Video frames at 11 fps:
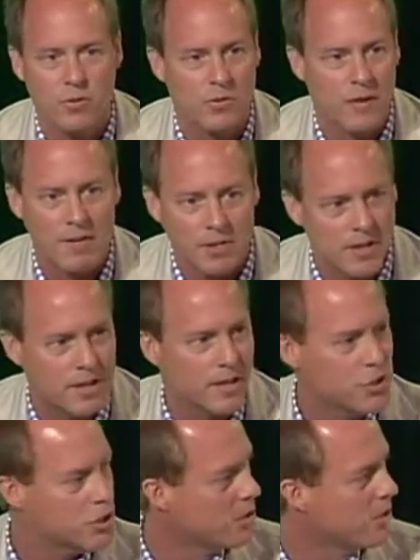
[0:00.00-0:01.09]
everything they
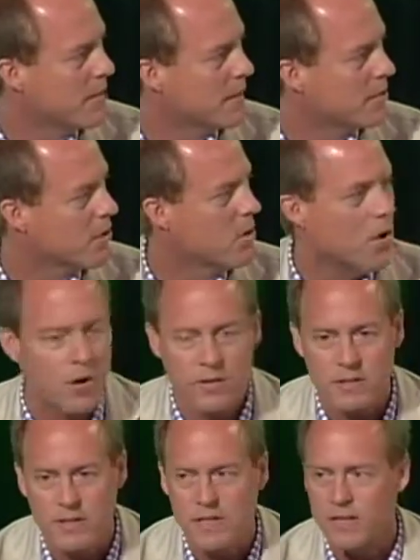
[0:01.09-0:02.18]
show you about the car, the
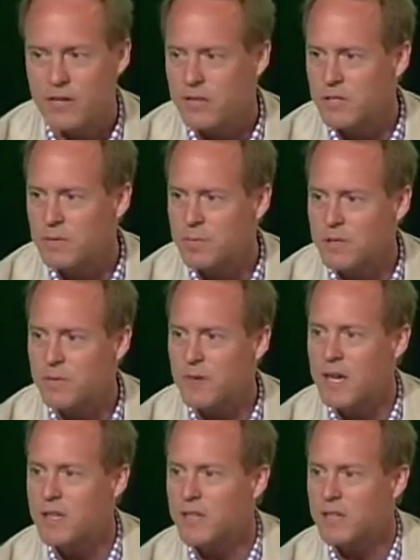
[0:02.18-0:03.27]
details, the
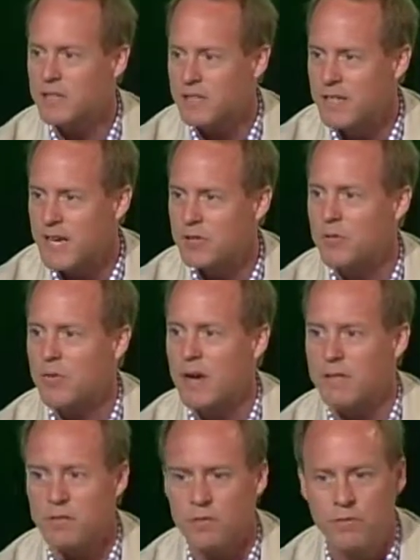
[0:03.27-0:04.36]
specifications, the test
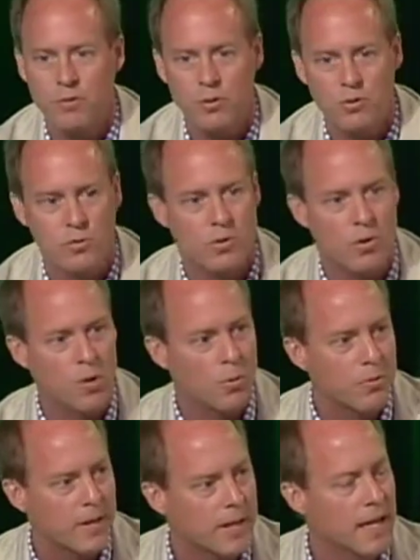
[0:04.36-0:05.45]
drives, the view, the whole
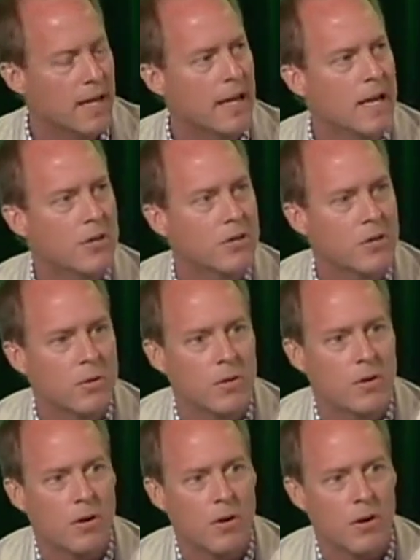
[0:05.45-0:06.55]
thing. So
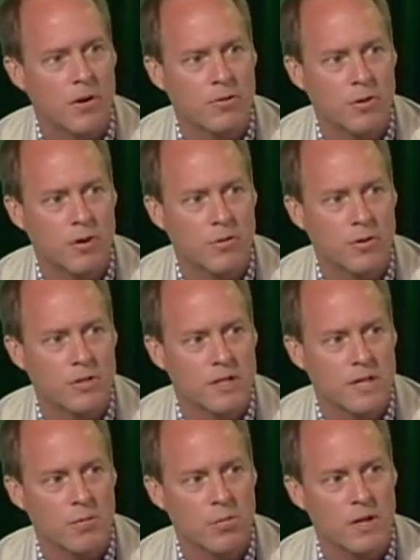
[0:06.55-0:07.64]
our thought was,
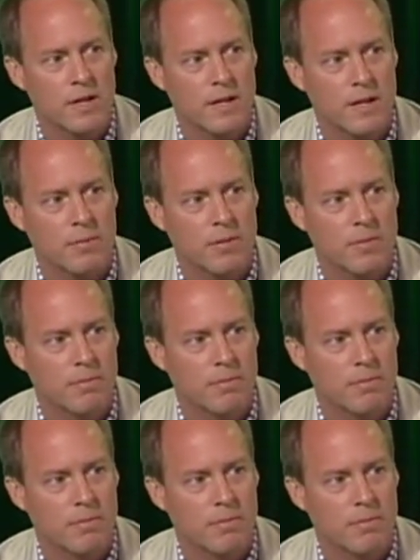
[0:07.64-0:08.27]
can we